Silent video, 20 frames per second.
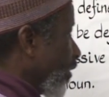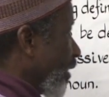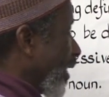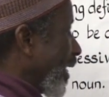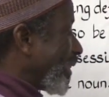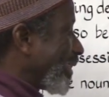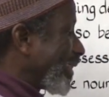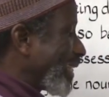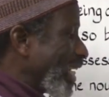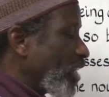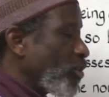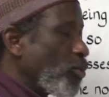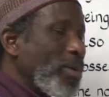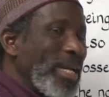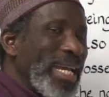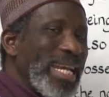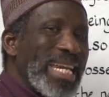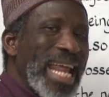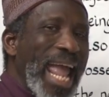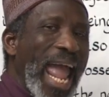their
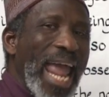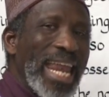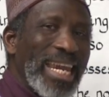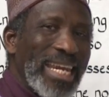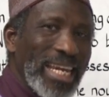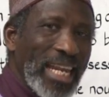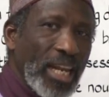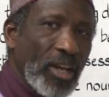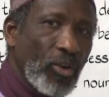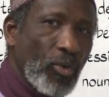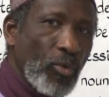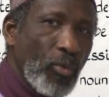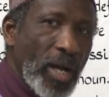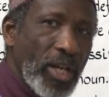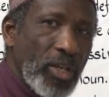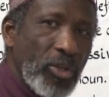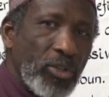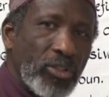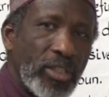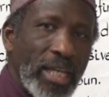tanween ending.
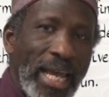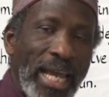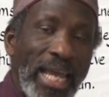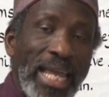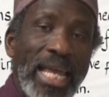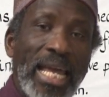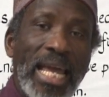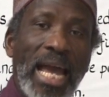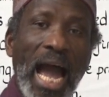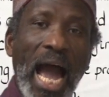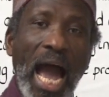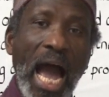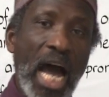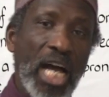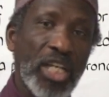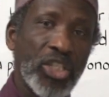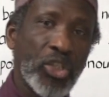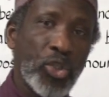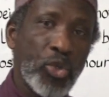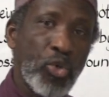When you say
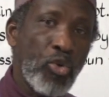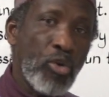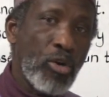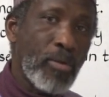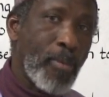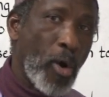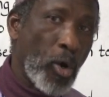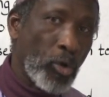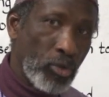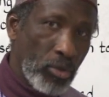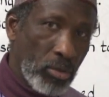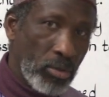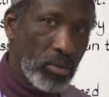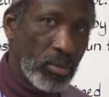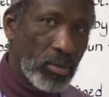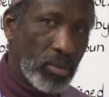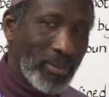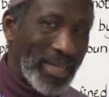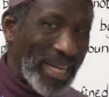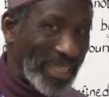hasubun,
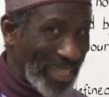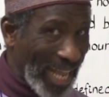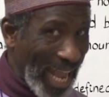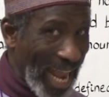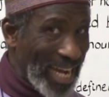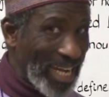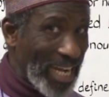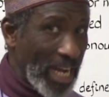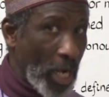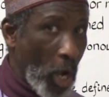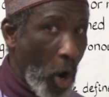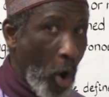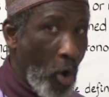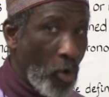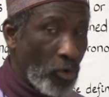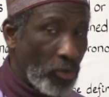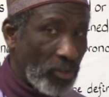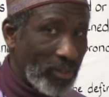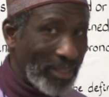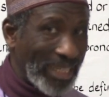that's ending
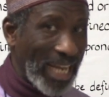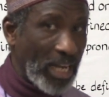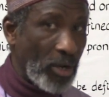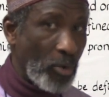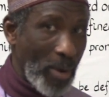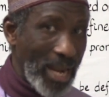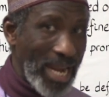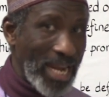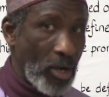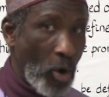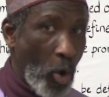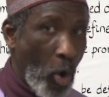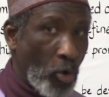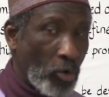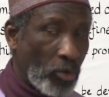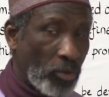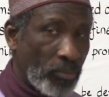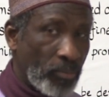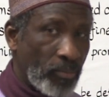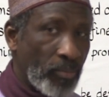un, tanween
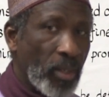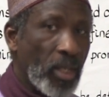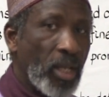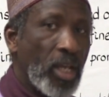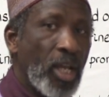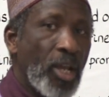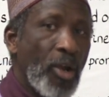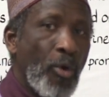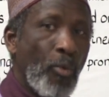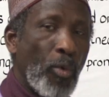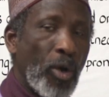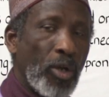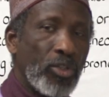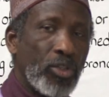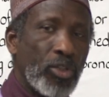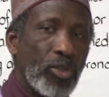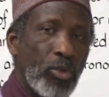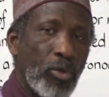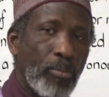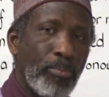un.
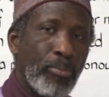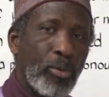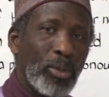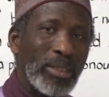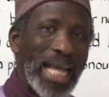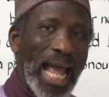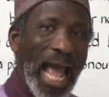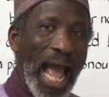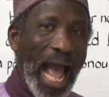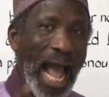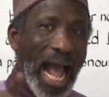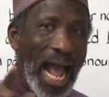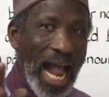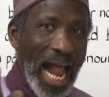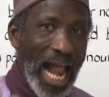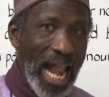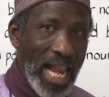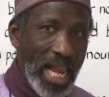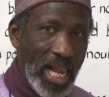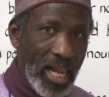Once you put
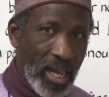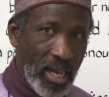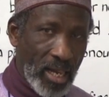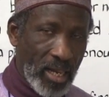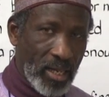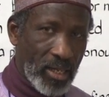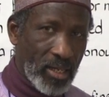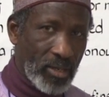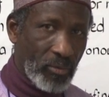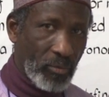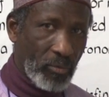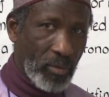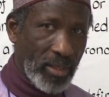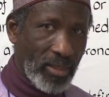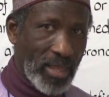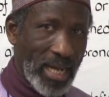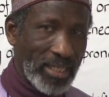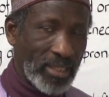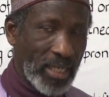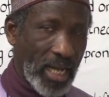al with
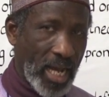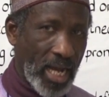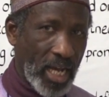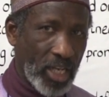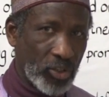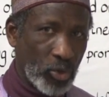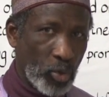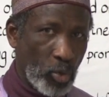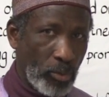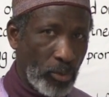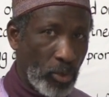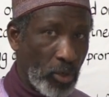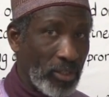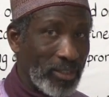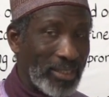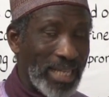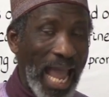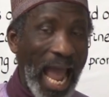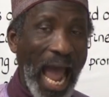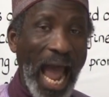that hasub, don't
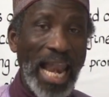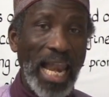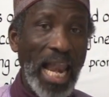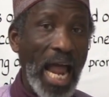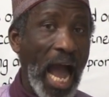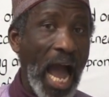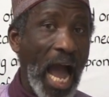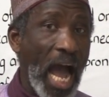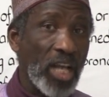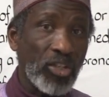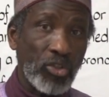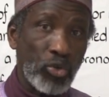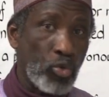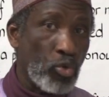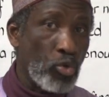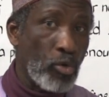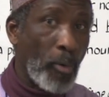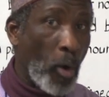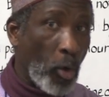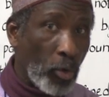say al
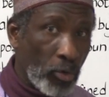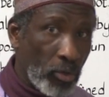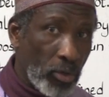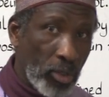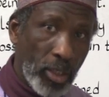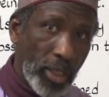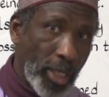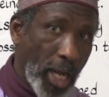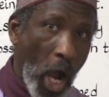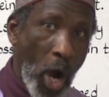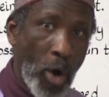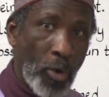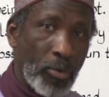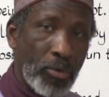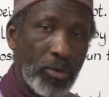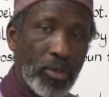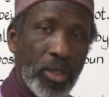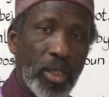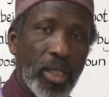hasubun, no.